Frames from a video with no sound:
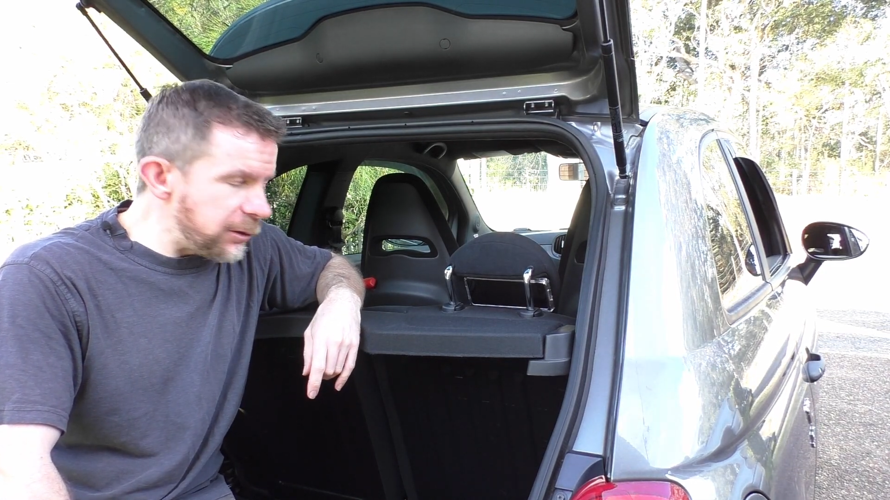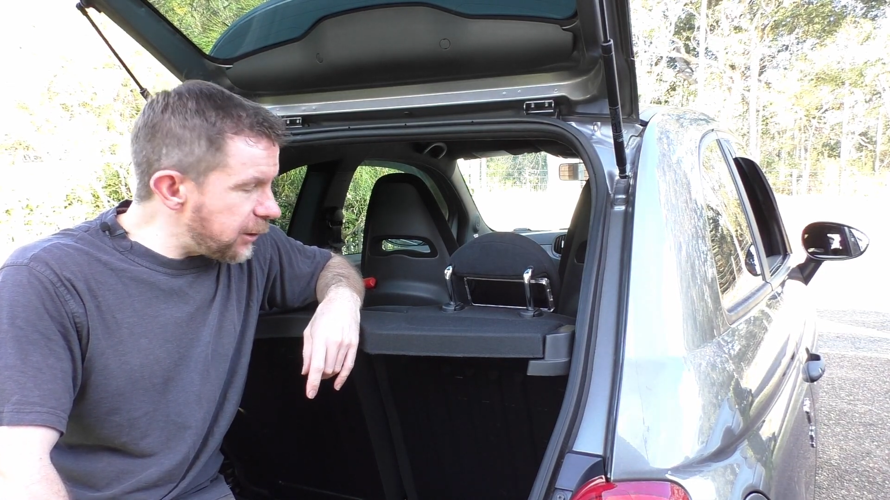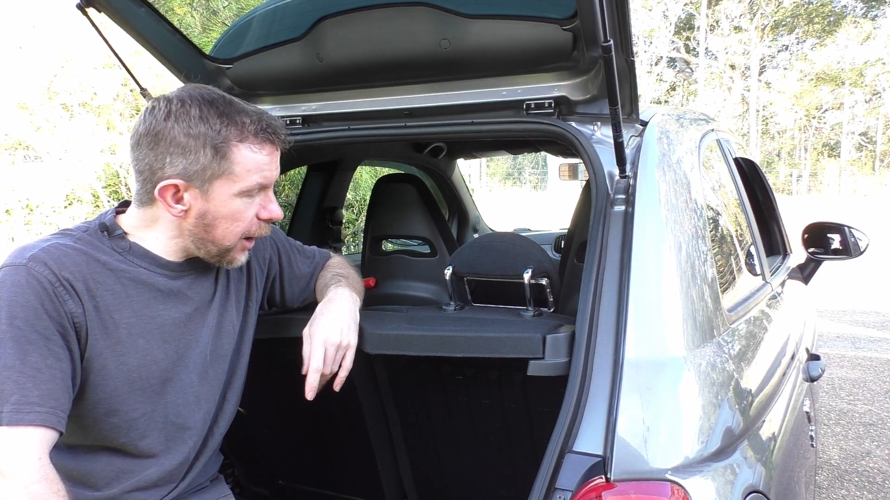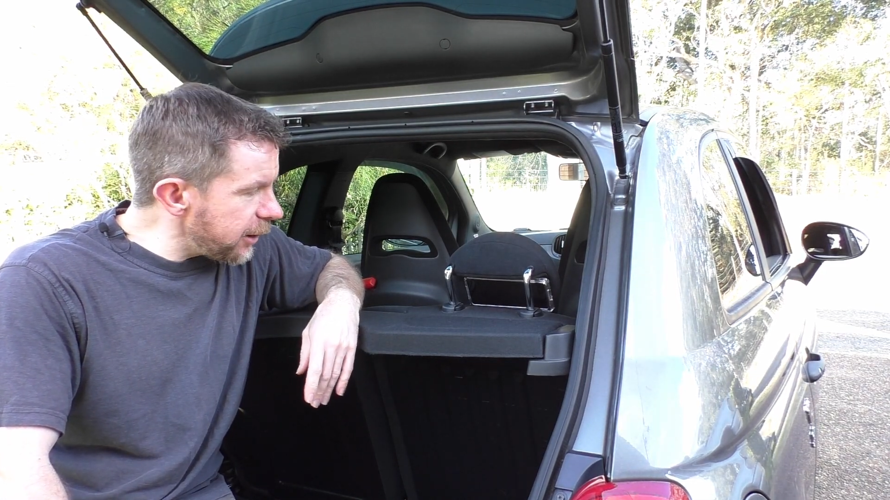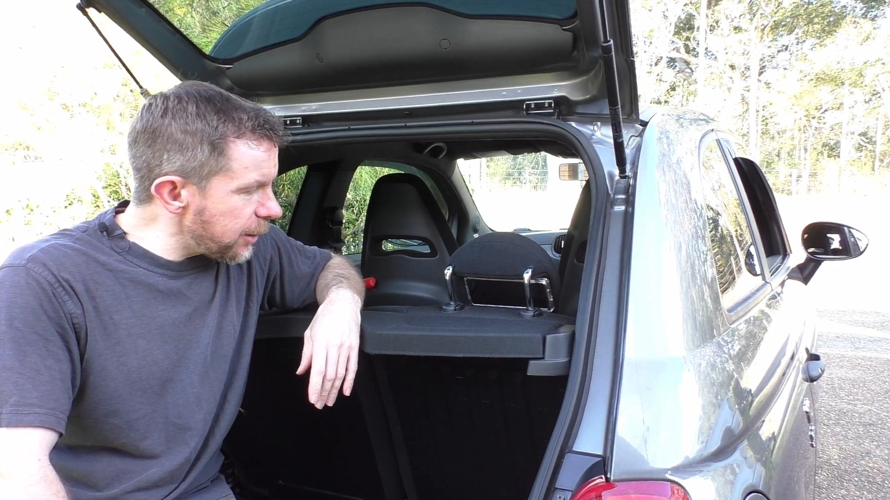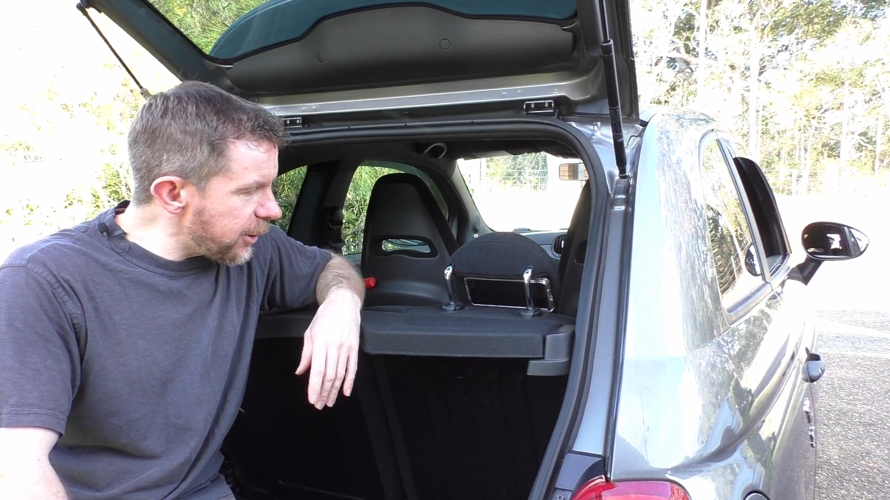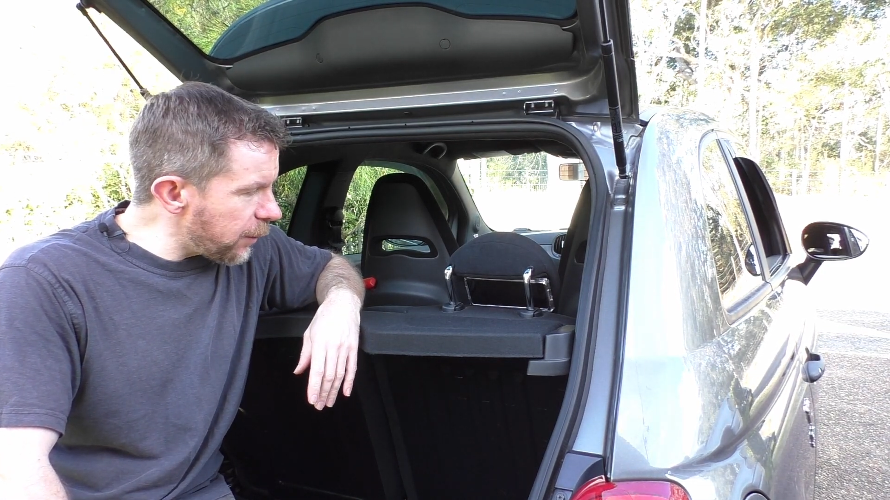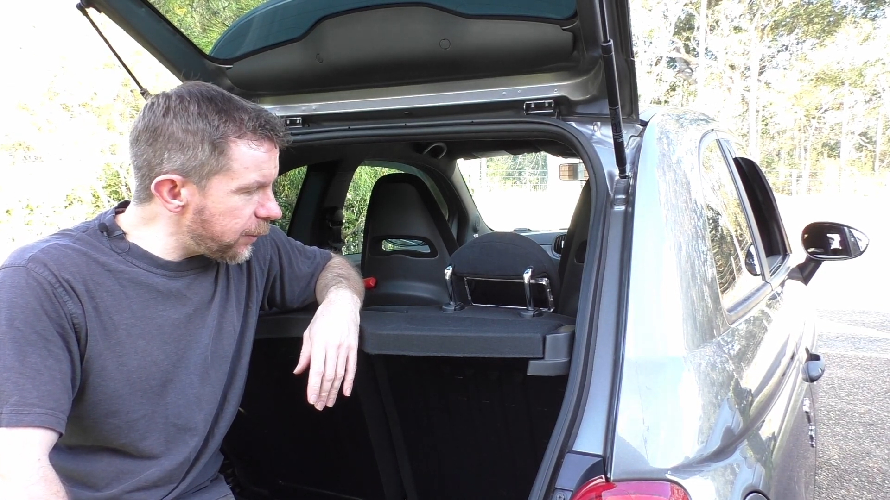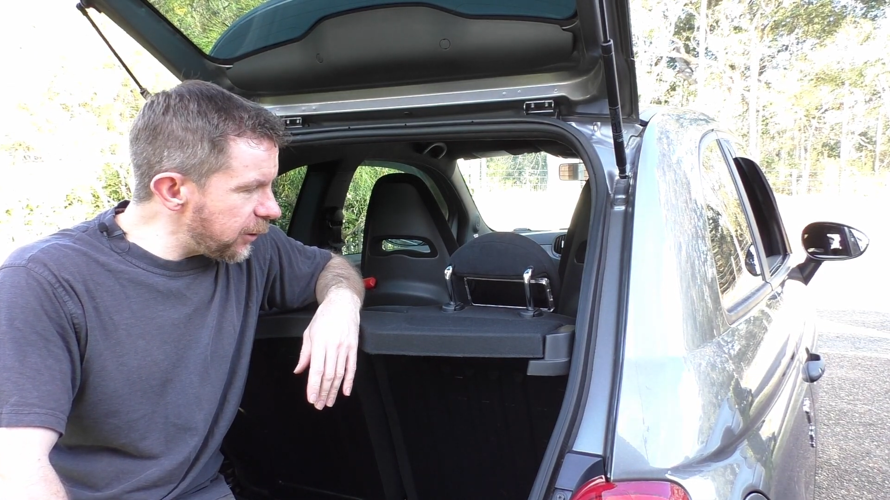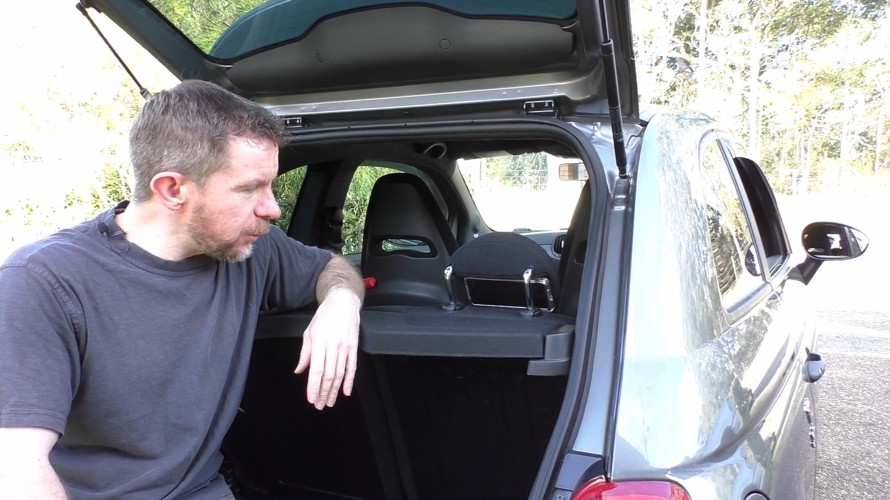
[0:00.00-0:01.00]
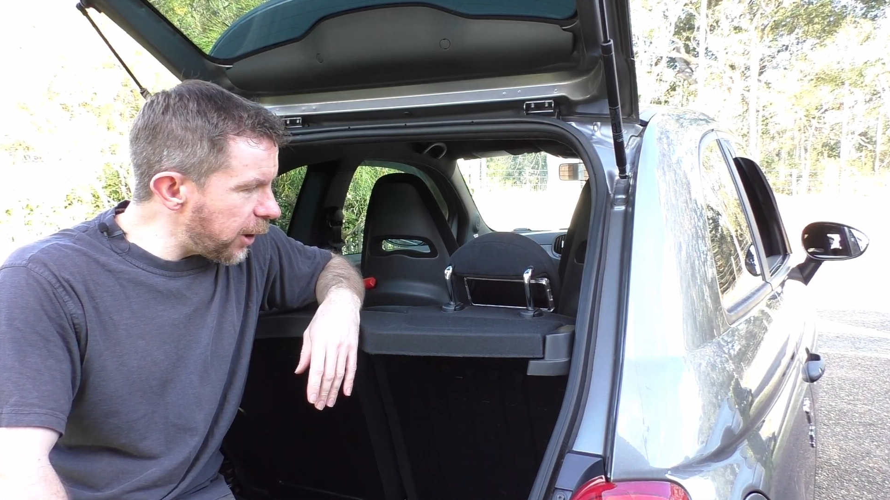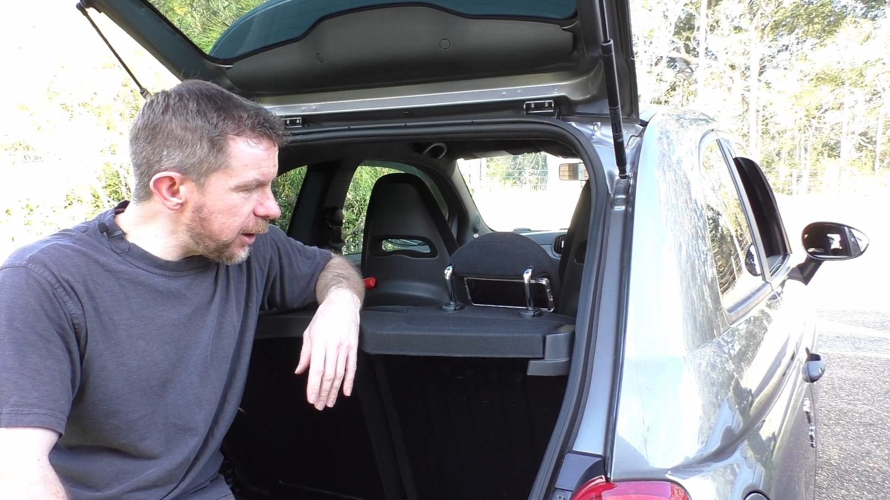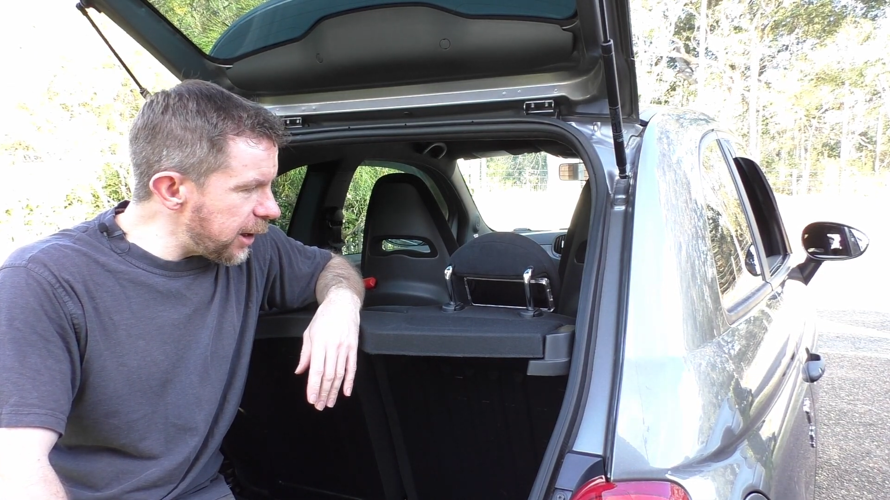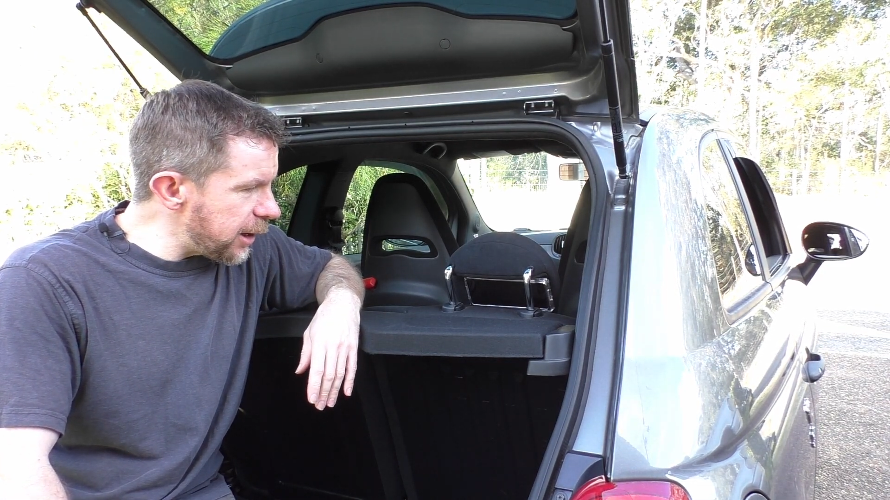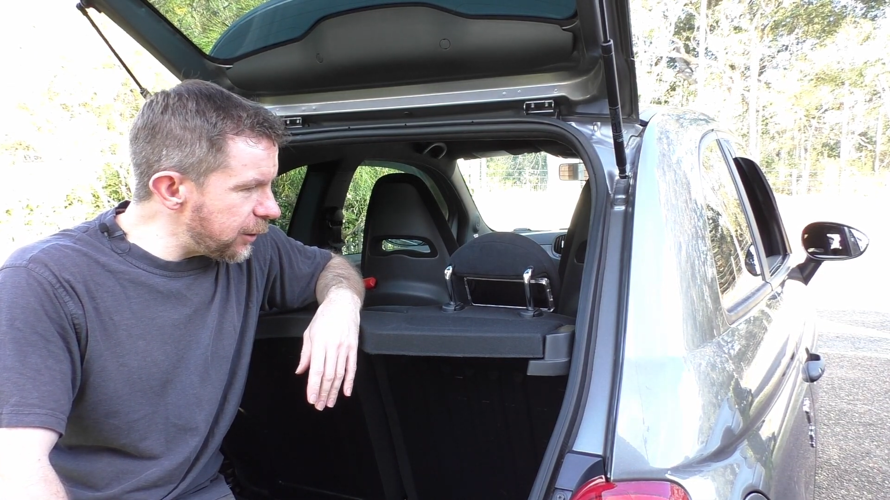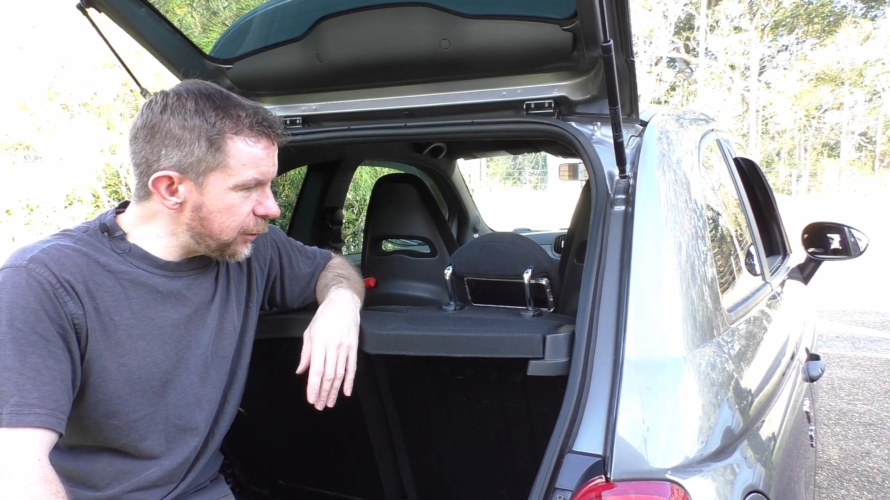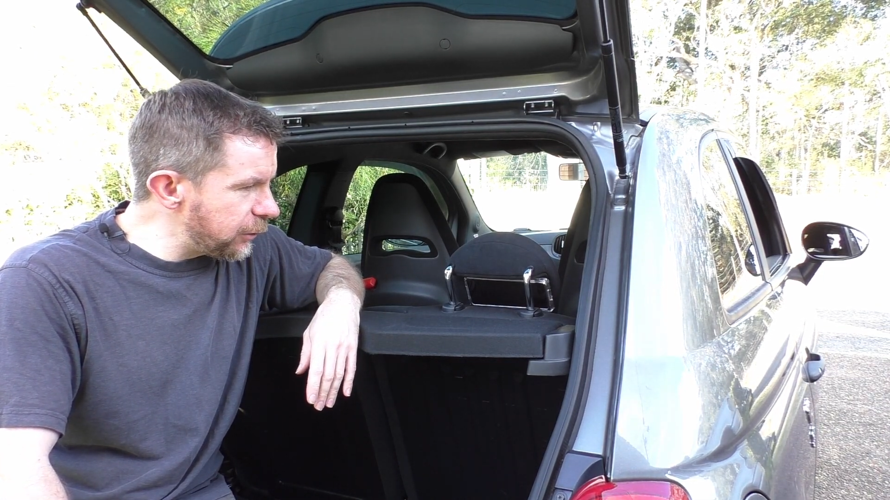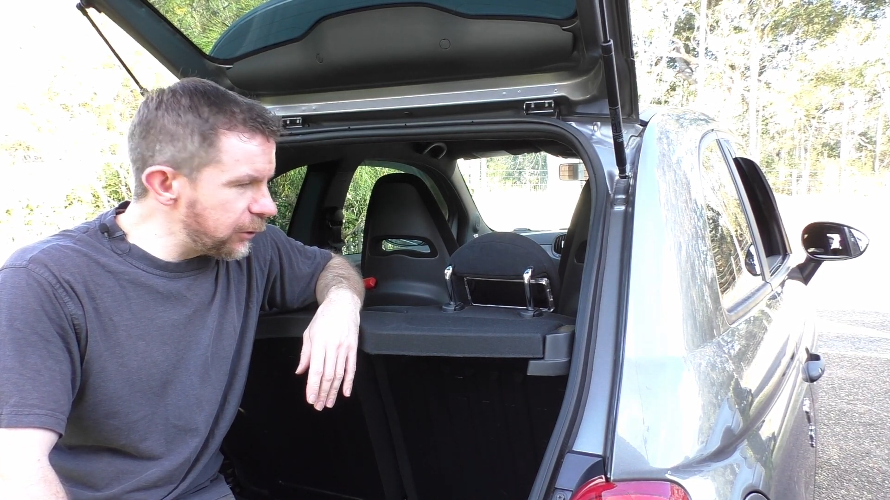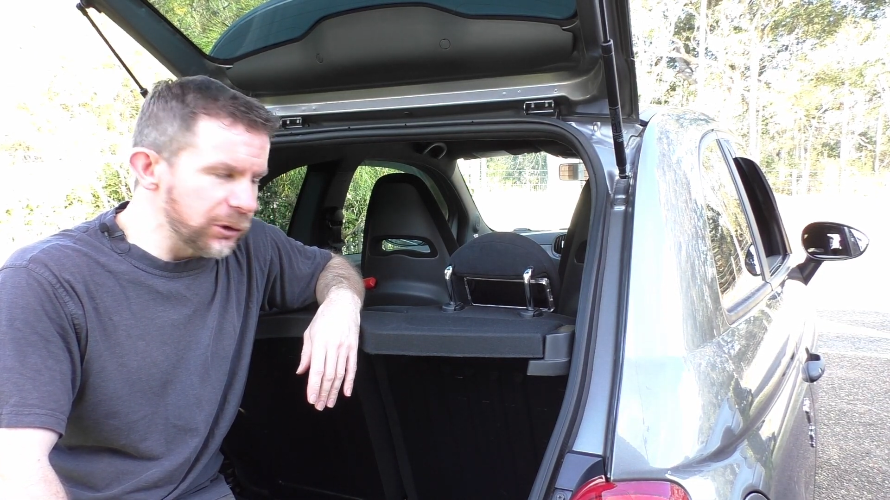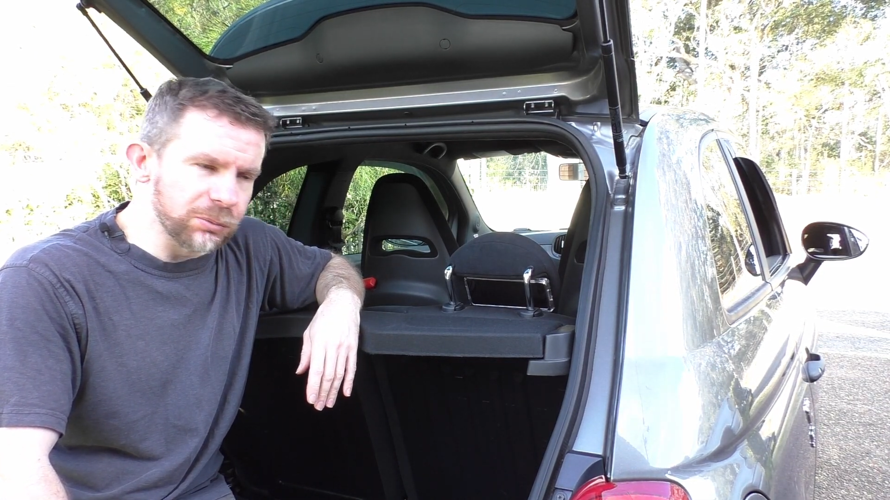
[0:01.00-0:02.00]
data coming off of this one
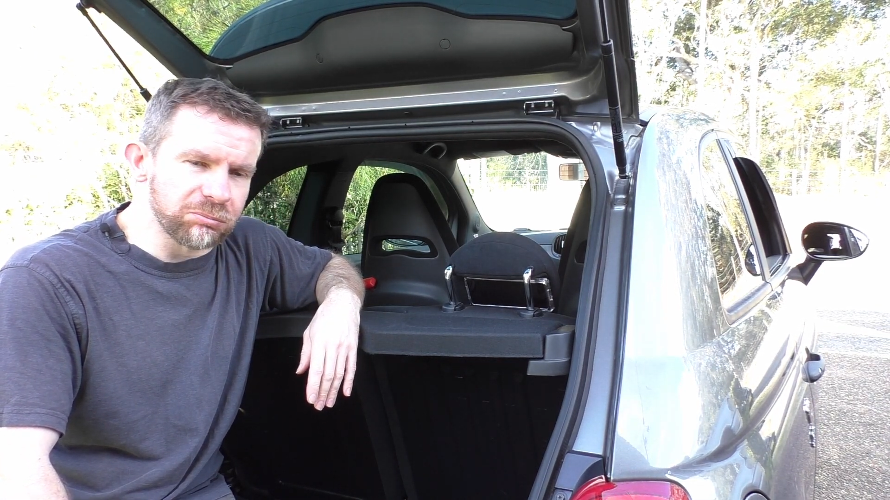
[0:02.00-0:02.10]
is